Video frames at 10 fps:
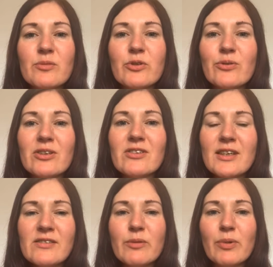between the
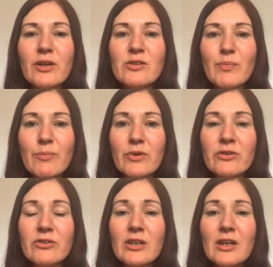60+
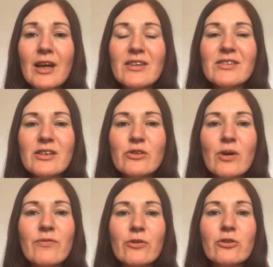members and seeks to
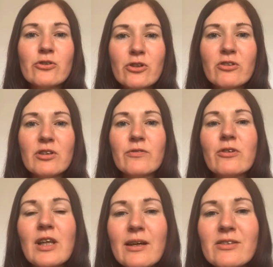offer an alternative to
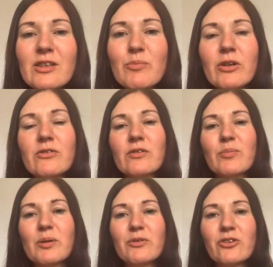legacy models of
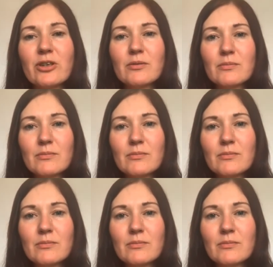publishing.